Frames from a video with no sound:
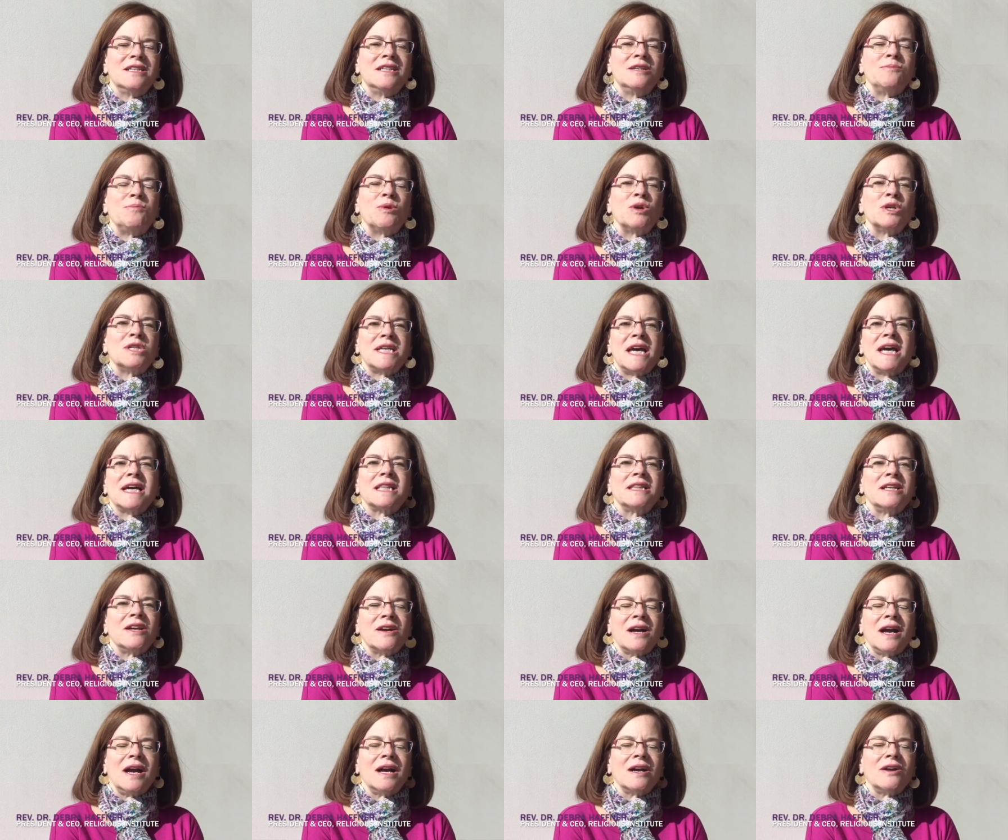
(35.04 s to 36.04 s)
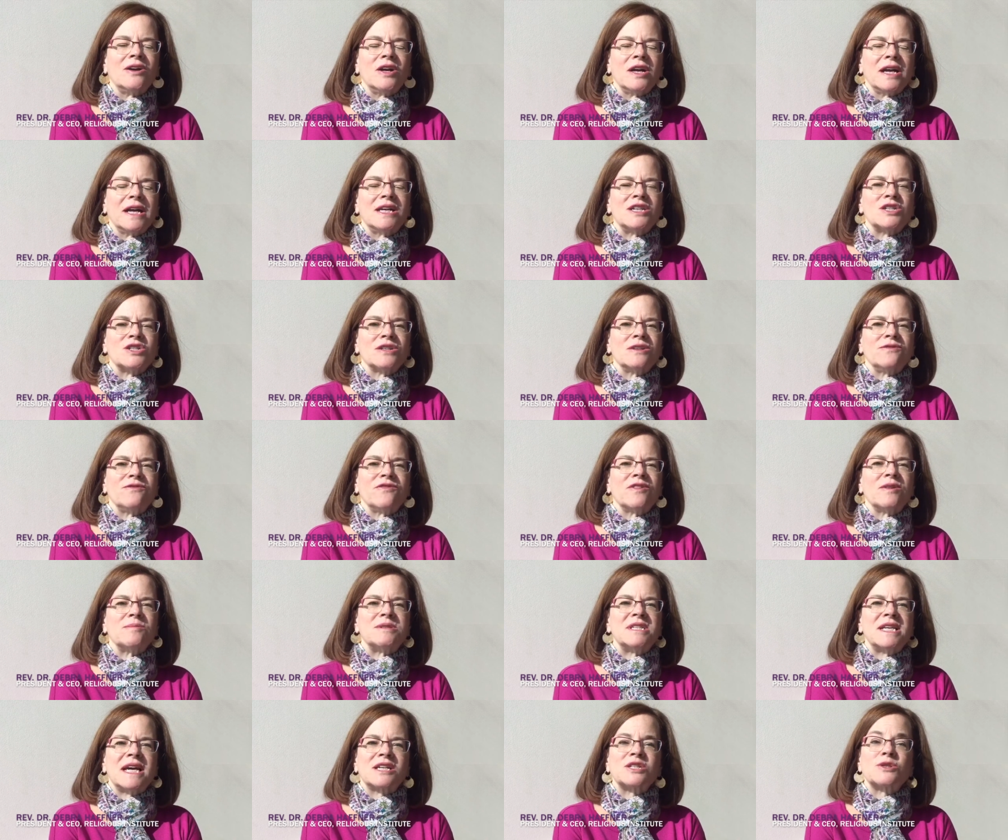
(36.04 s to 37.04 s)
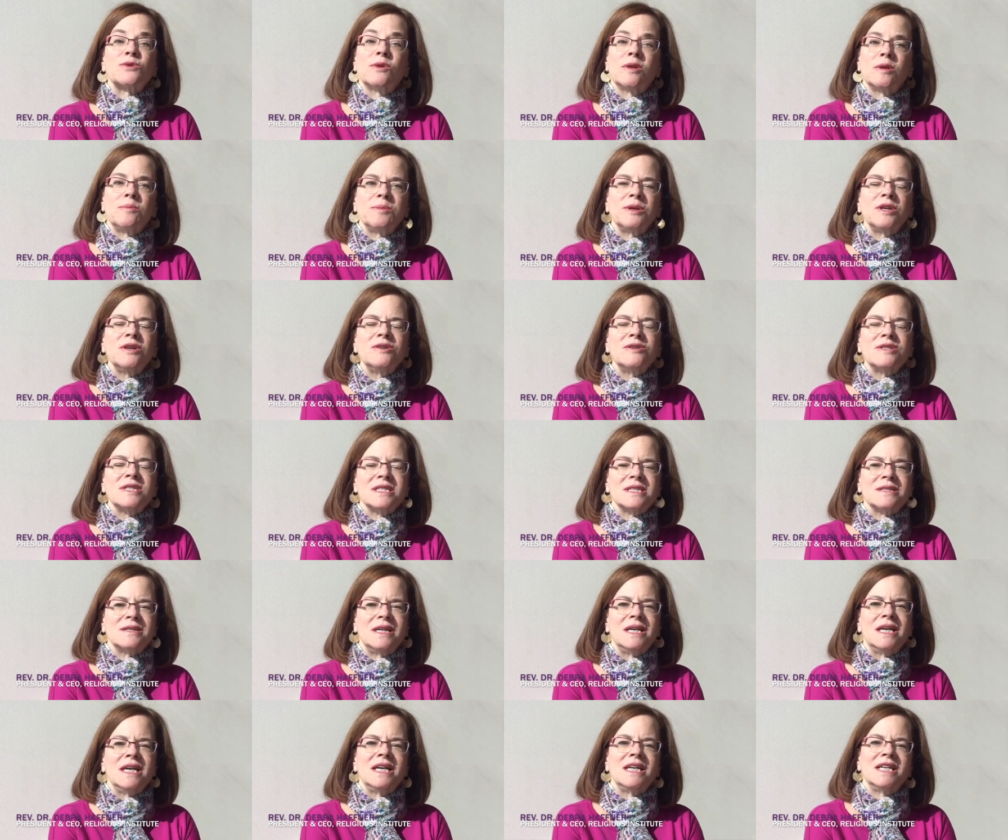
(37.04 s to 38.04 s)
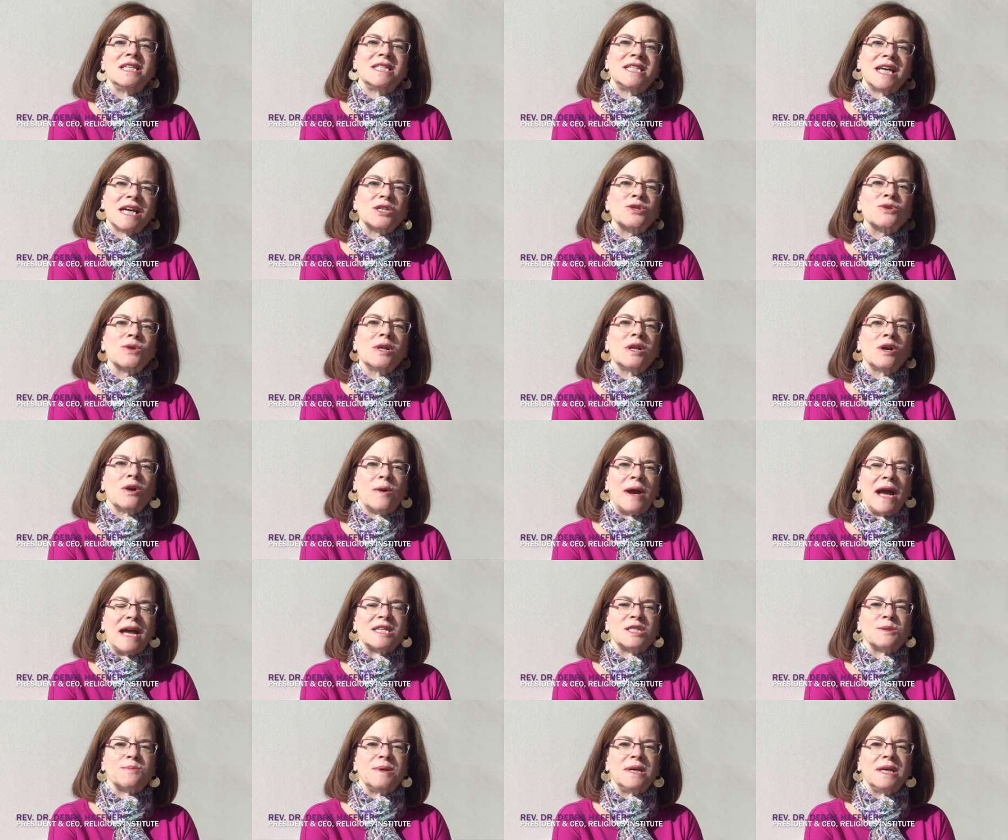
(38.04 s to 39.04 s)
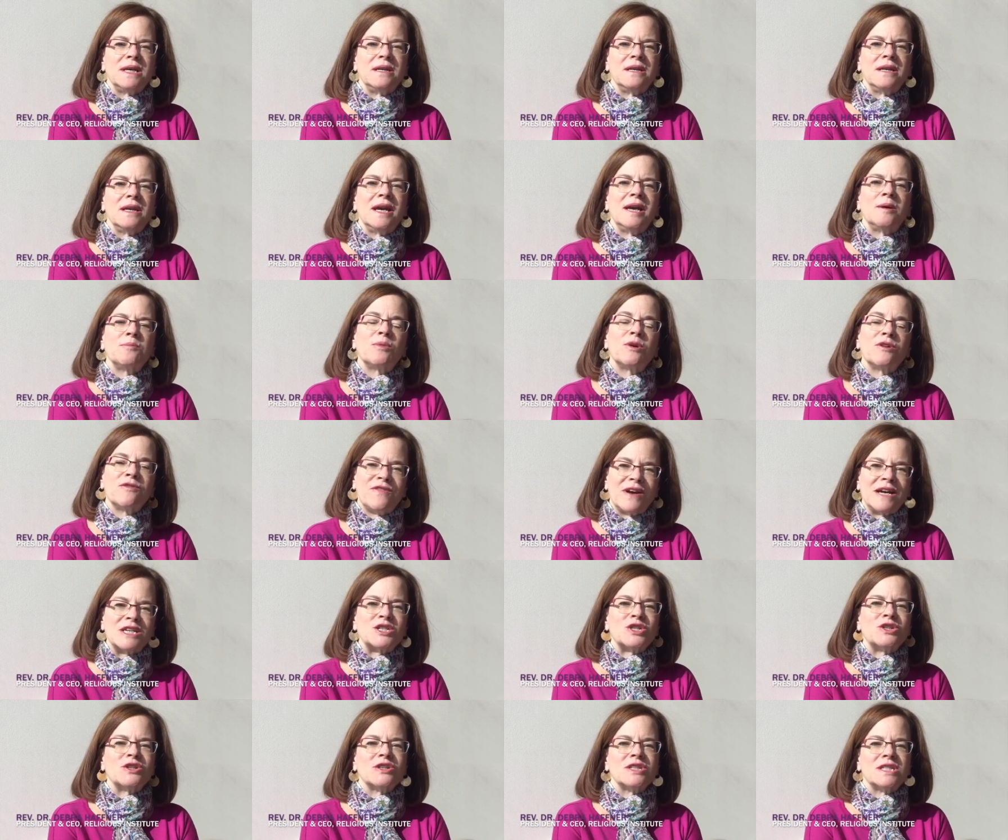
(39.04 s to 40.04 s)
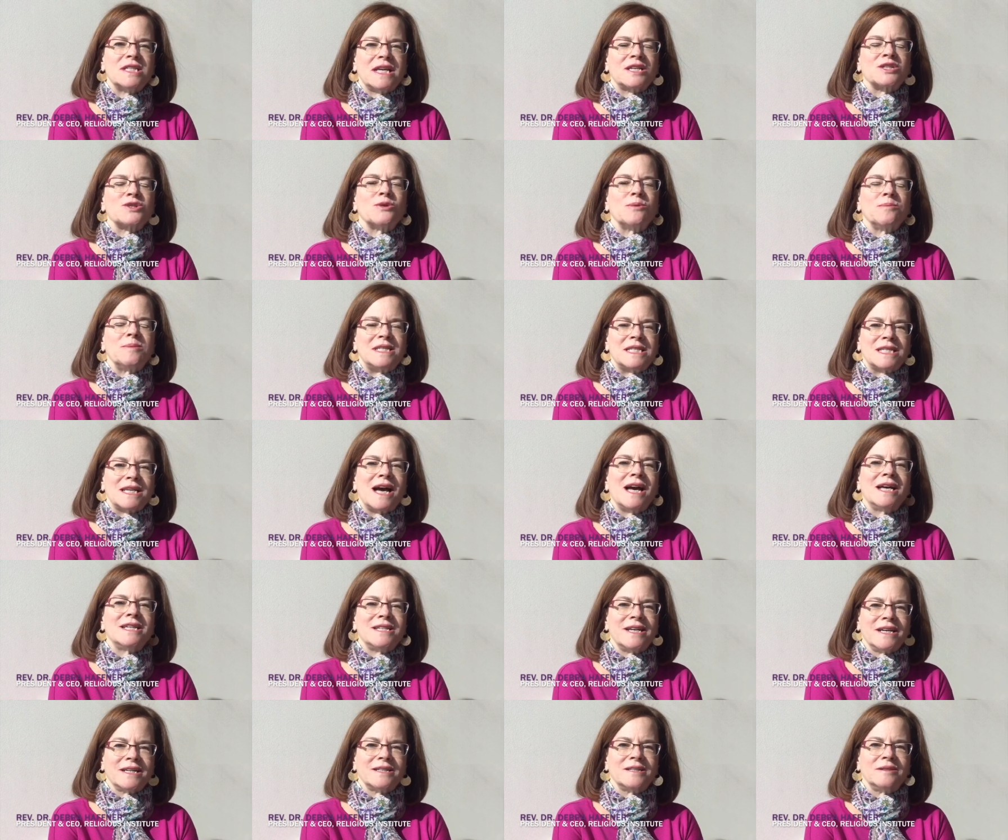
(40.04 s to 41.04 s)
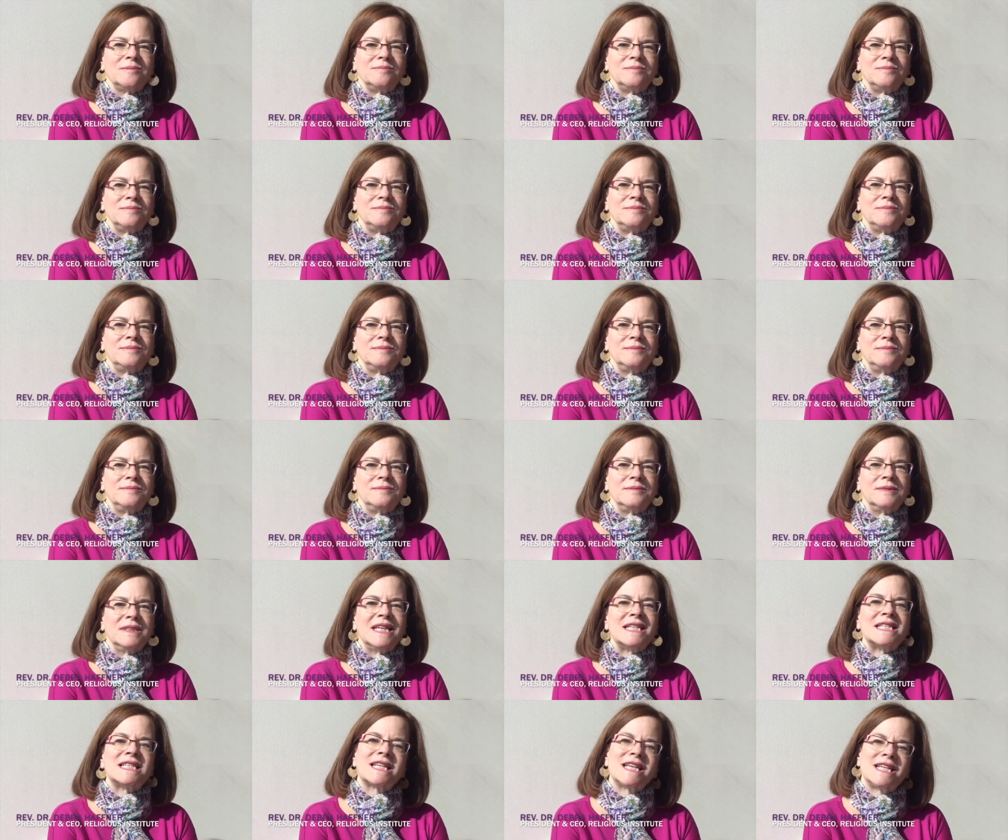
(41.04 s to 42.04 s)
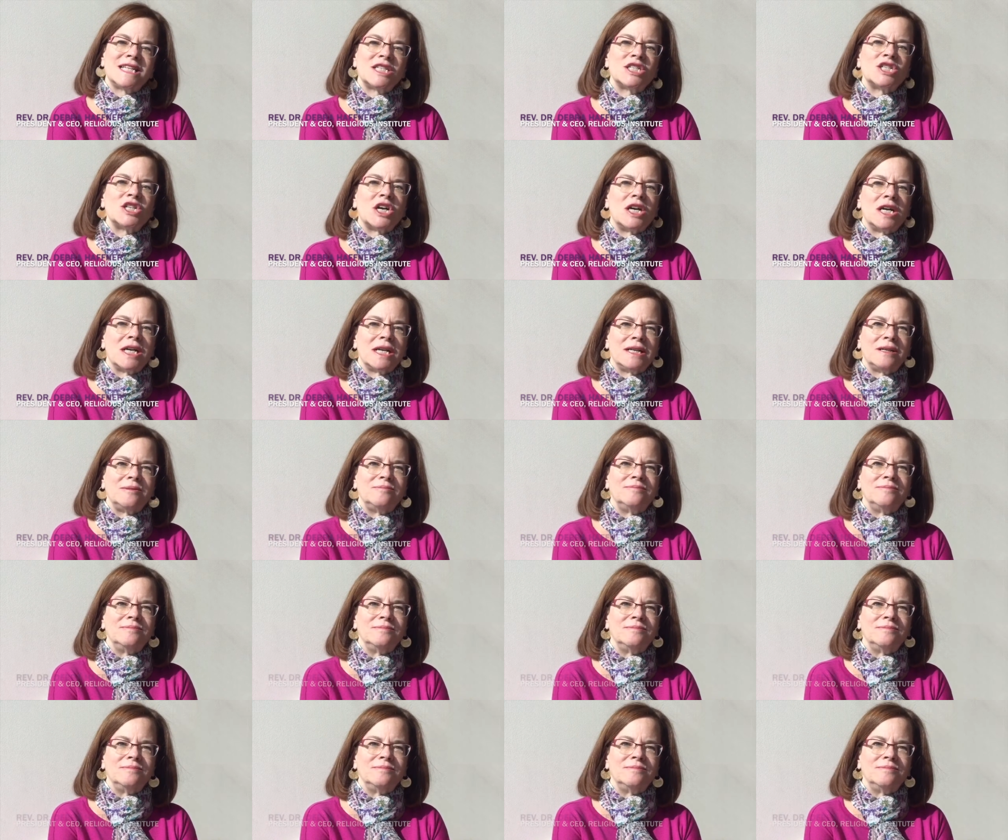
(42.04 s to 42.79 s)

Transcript: to protect their congregation from sexual abuse, sexual harassment, and professional sexual misconduct. Let's get started.